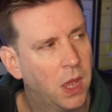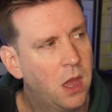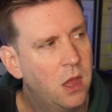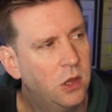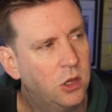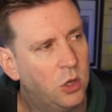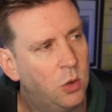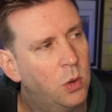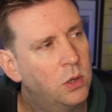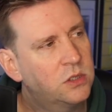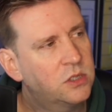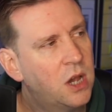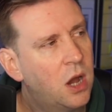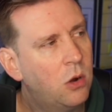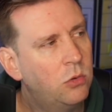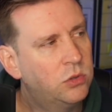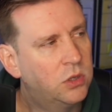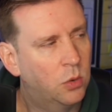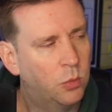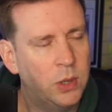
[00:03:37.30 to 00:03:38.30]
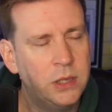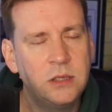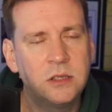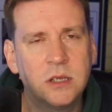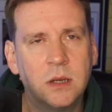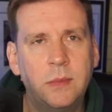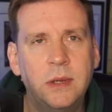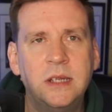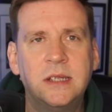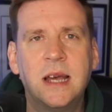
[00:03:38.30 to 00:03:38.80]
you are told that when
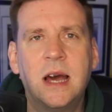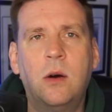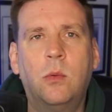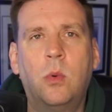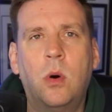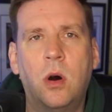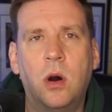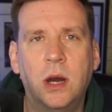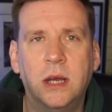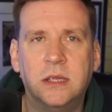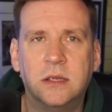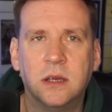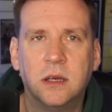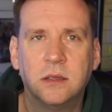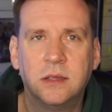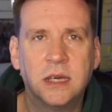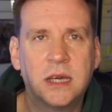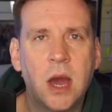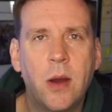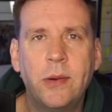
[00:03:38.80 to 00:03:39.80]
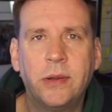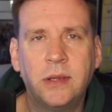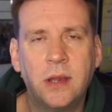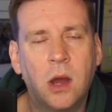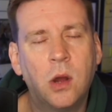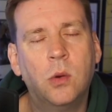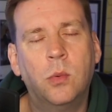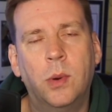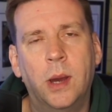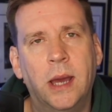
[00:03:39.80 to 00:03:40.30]
somebody's out wide, they're going
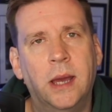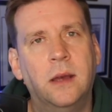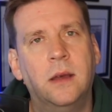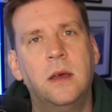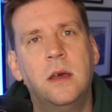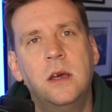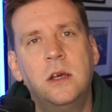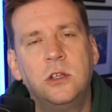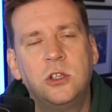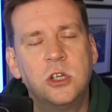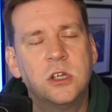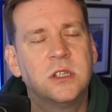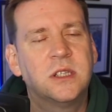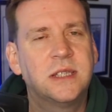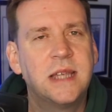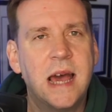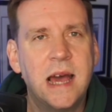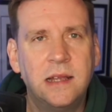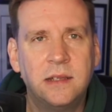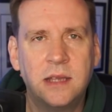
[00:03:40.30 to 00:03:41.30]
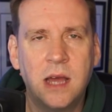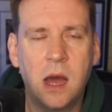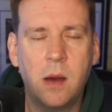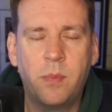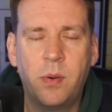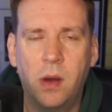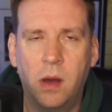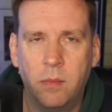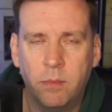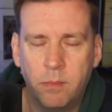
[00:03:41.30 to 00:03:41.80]
nowhere. Just stand up
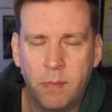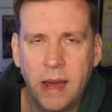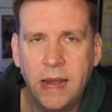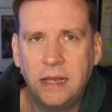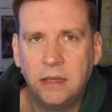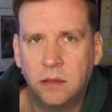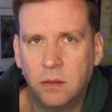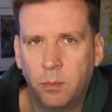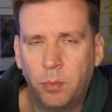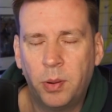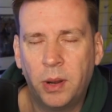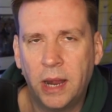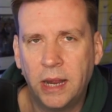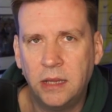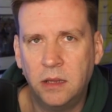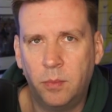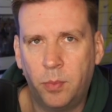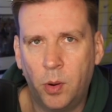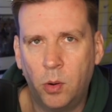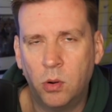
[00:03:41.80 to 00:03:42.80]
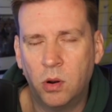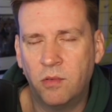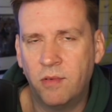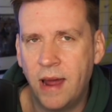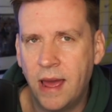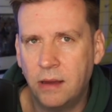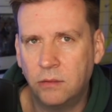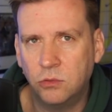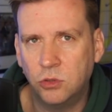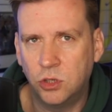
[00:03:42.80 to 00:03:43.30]
and make them play the ball
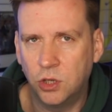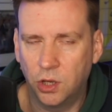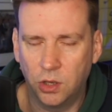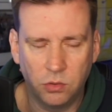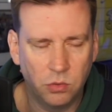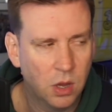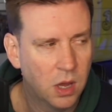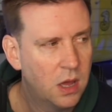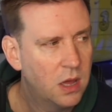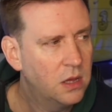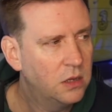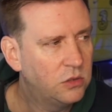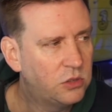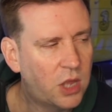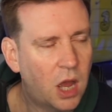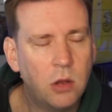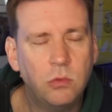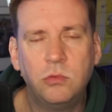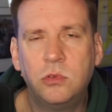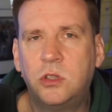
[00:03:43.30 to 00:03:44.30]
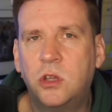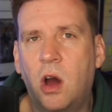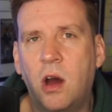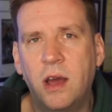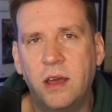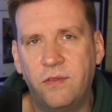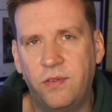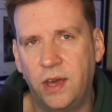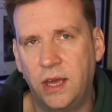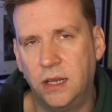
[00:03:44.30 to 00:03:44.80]
around you. Don't
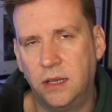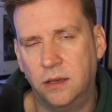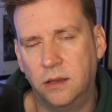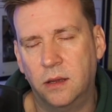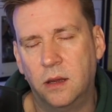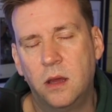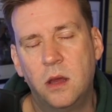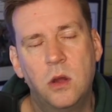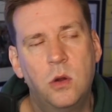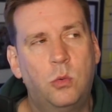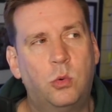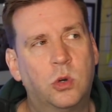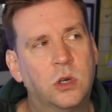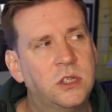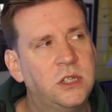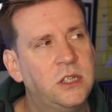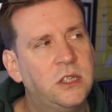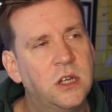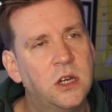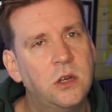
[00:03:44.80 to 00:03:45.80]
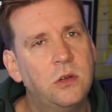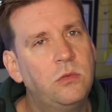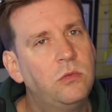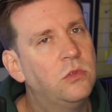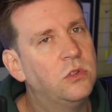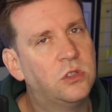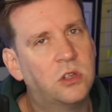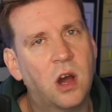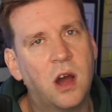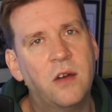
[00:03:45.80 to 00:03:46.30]
dive in. What does he do?
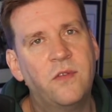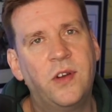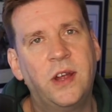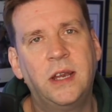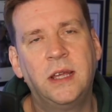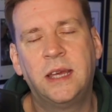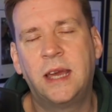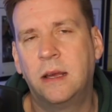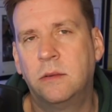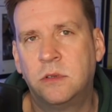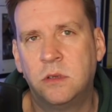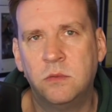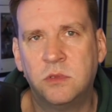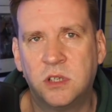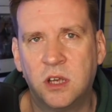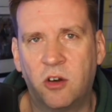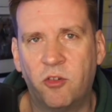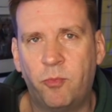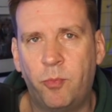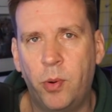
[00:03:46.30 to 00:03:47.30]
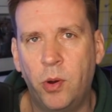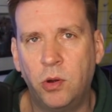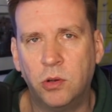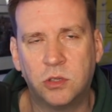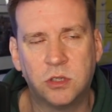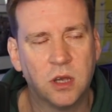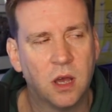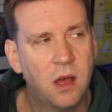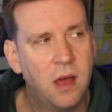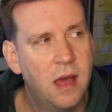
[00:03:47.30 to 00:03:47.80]
Dive in and gets himself
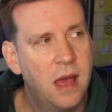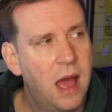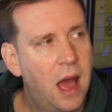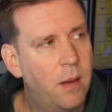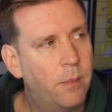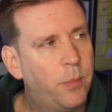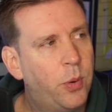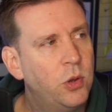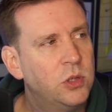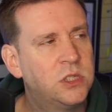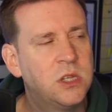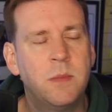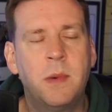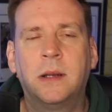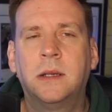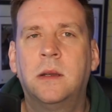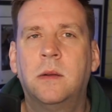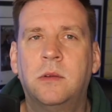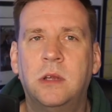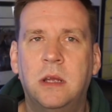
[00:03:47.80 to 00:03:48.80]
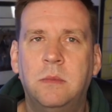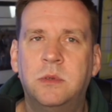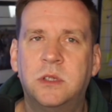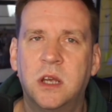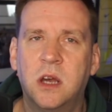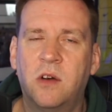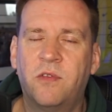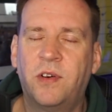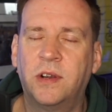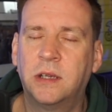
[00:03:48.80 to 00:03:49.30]
booked and puts
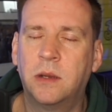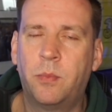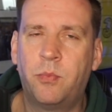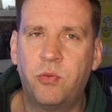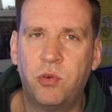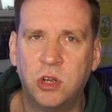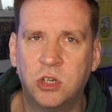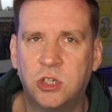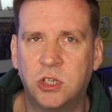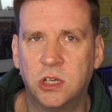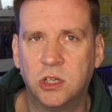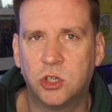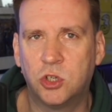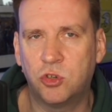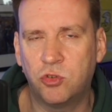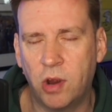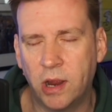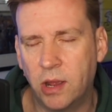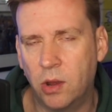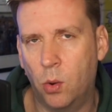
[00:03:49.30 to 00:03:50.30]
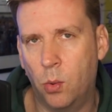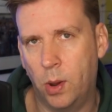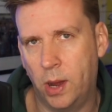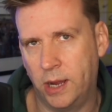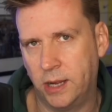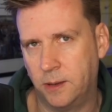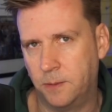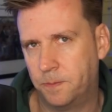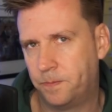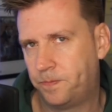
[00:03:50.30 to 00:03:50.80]
himself under pressure straight away.